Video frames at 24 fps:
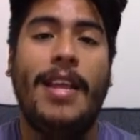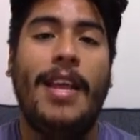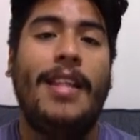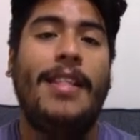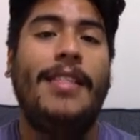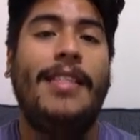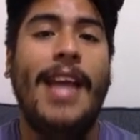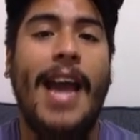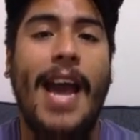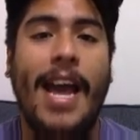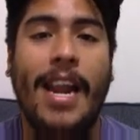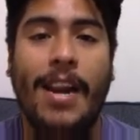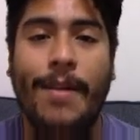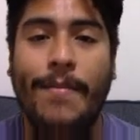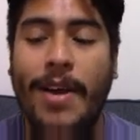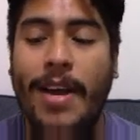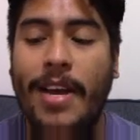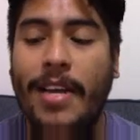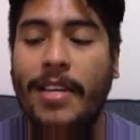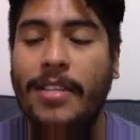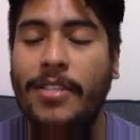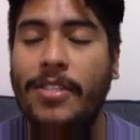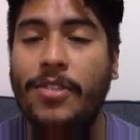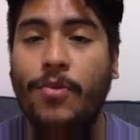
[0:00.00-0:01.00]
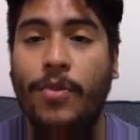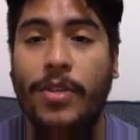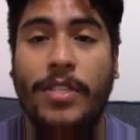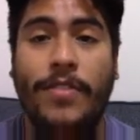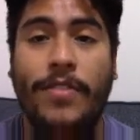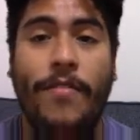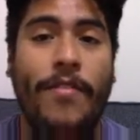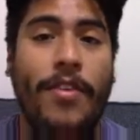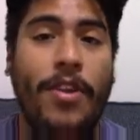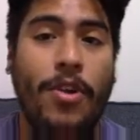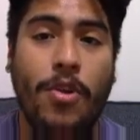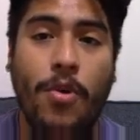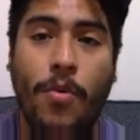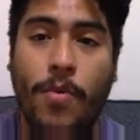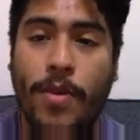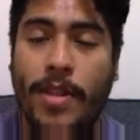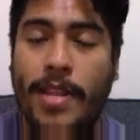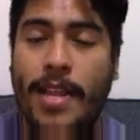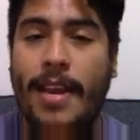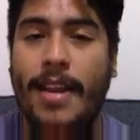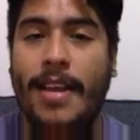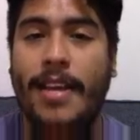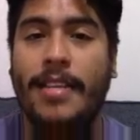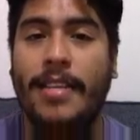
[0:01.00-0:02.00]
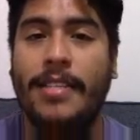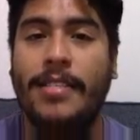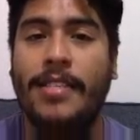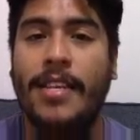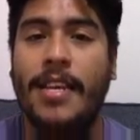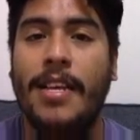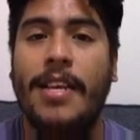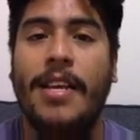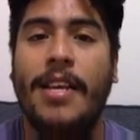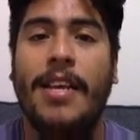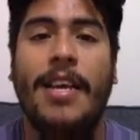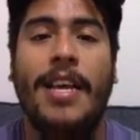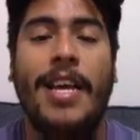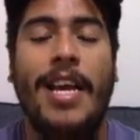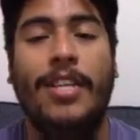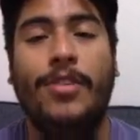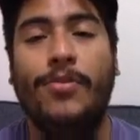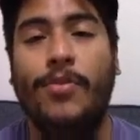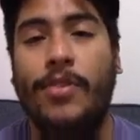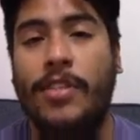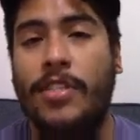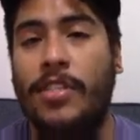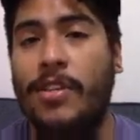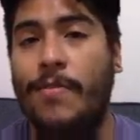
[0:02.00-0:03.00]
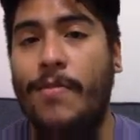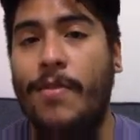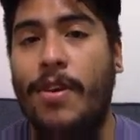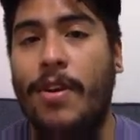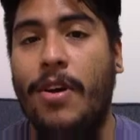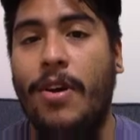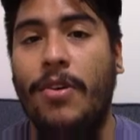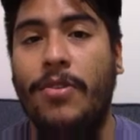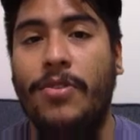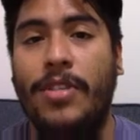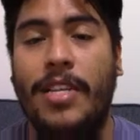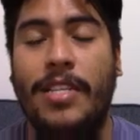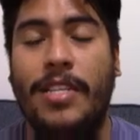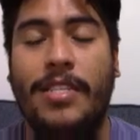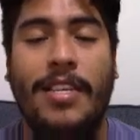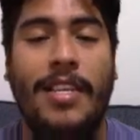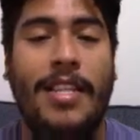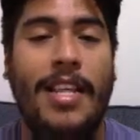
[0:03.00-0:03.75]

in data mines, which if you don't know what that is, it's when someone goes into